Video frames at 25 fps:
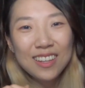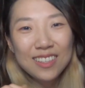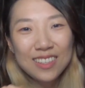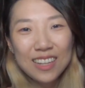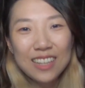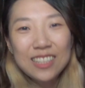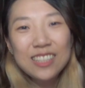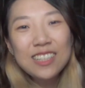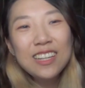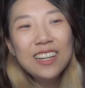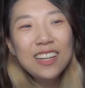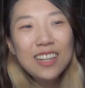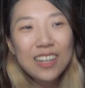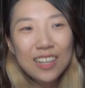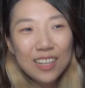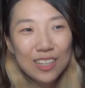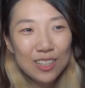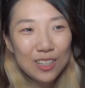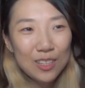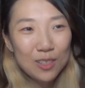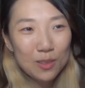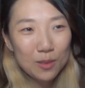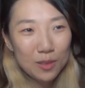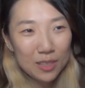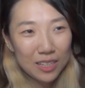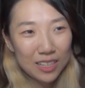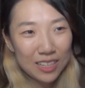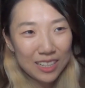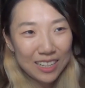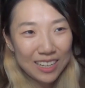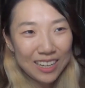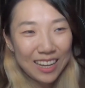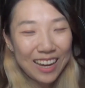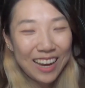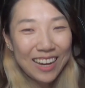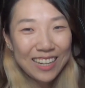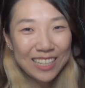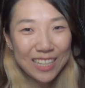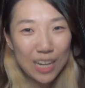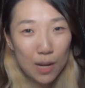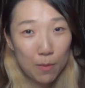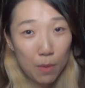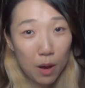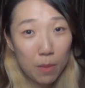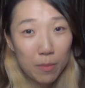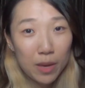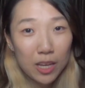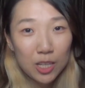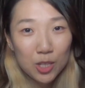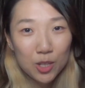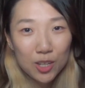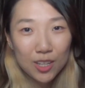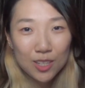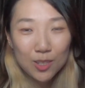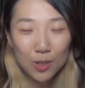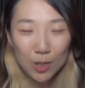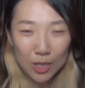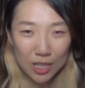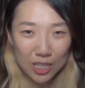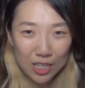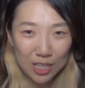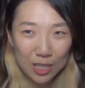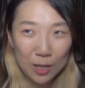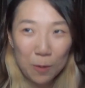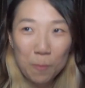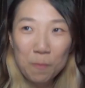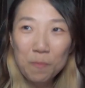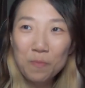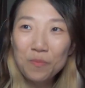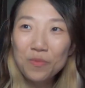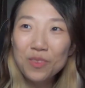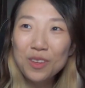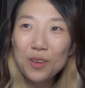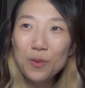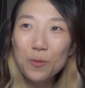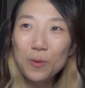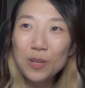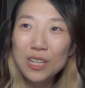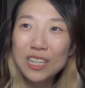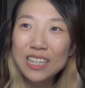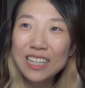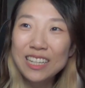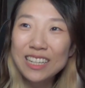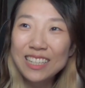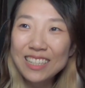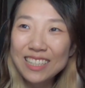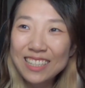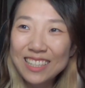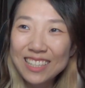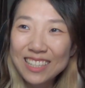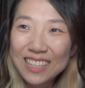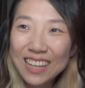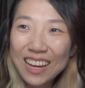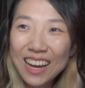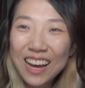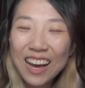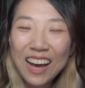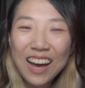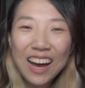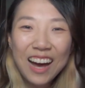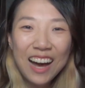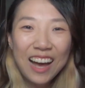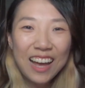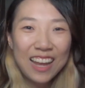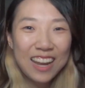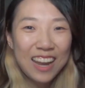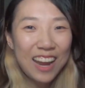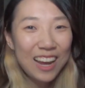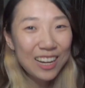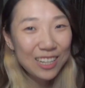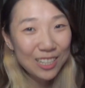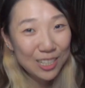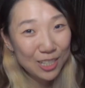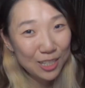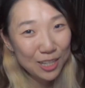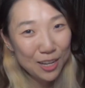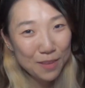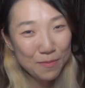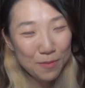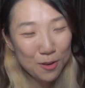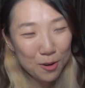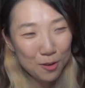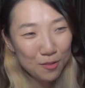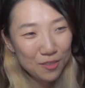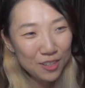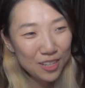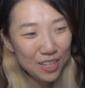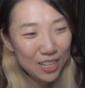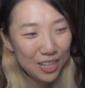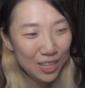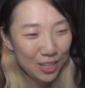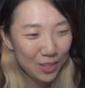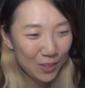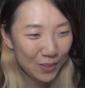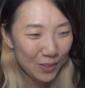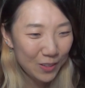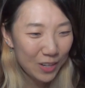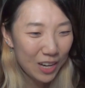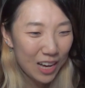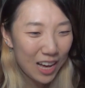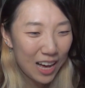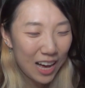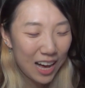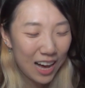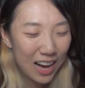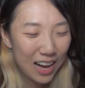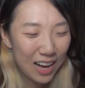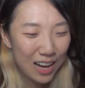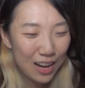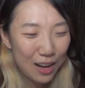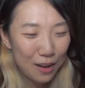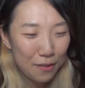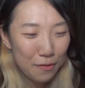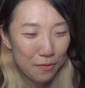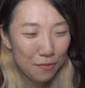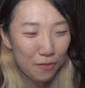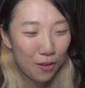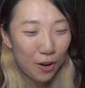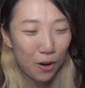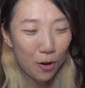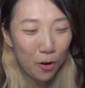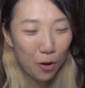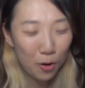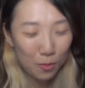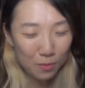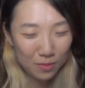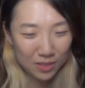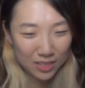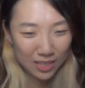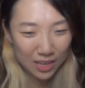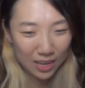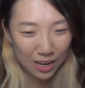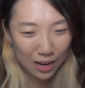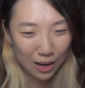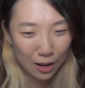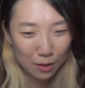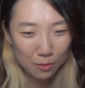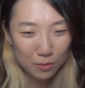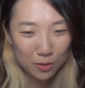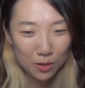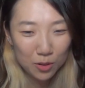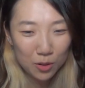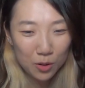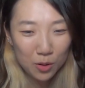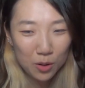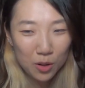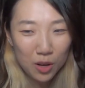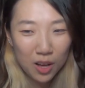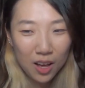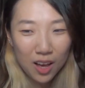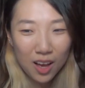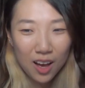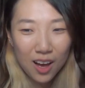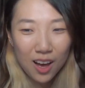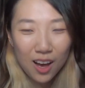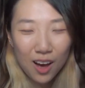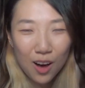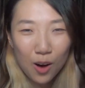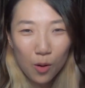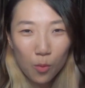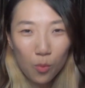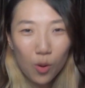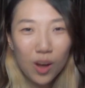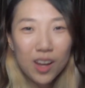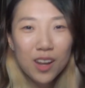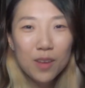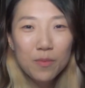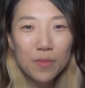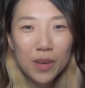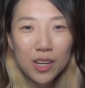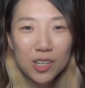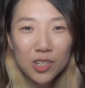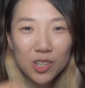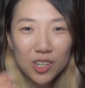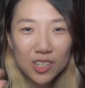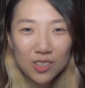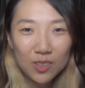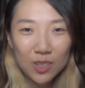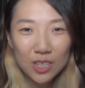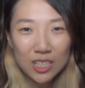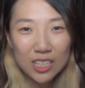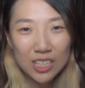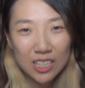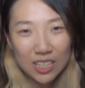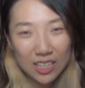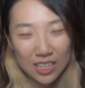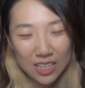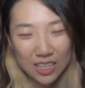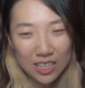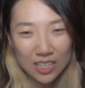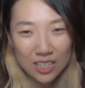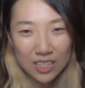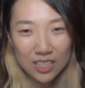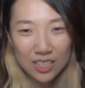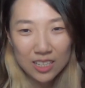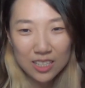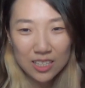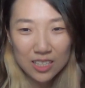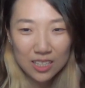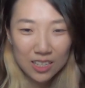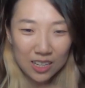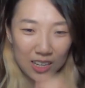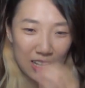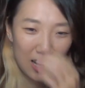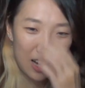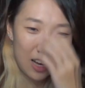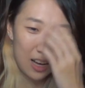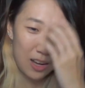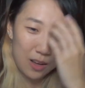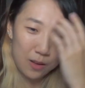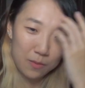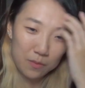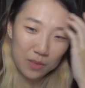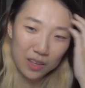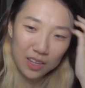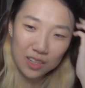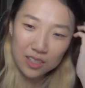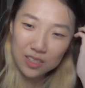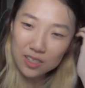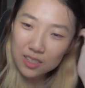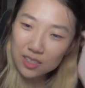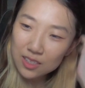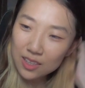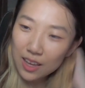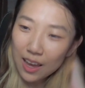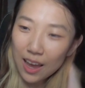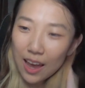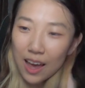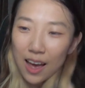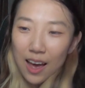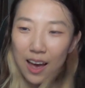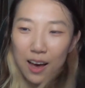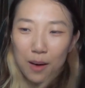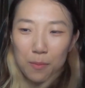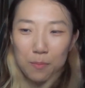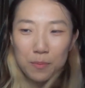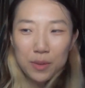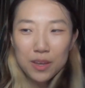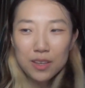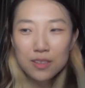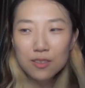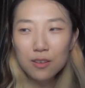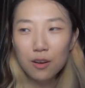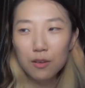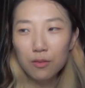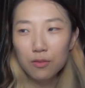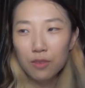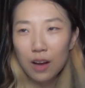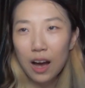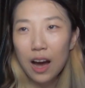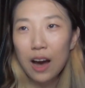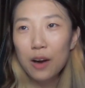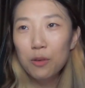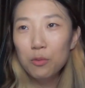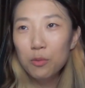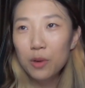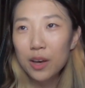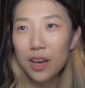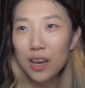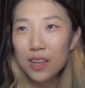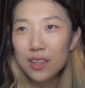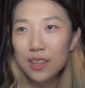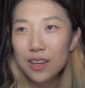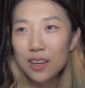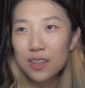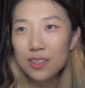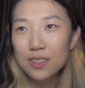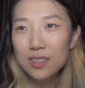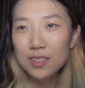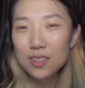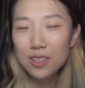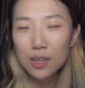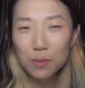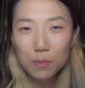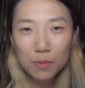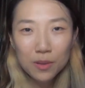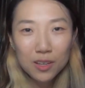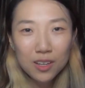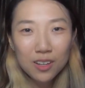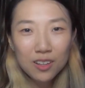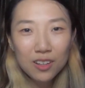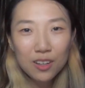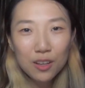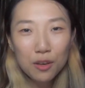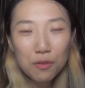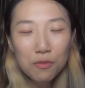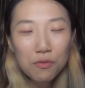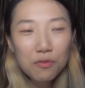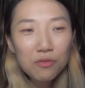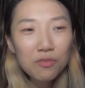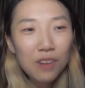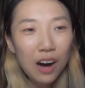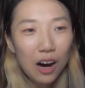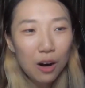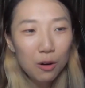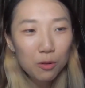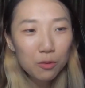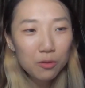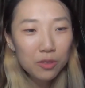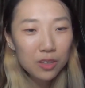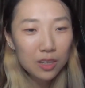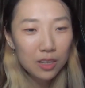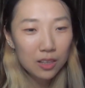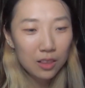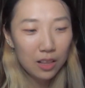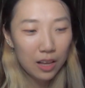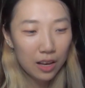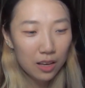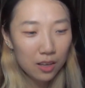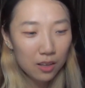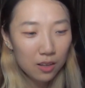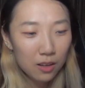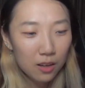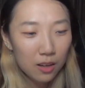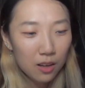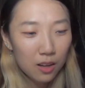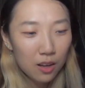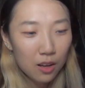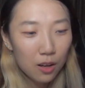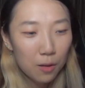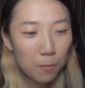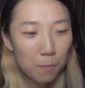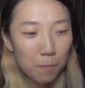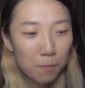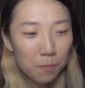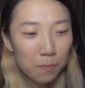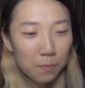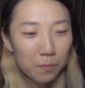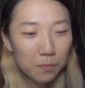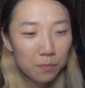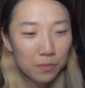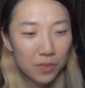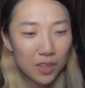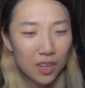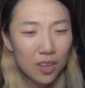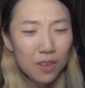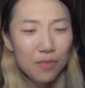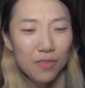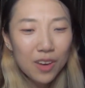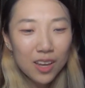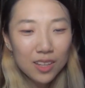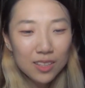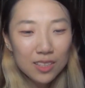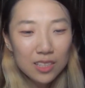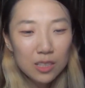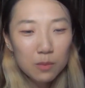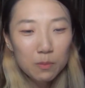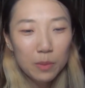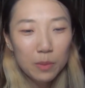is actually linked to a HDMI matrix switcher, which is an extreme overkill for a home setup. So what a matrix switcher is, it's a piece of hardware that is typically found in like event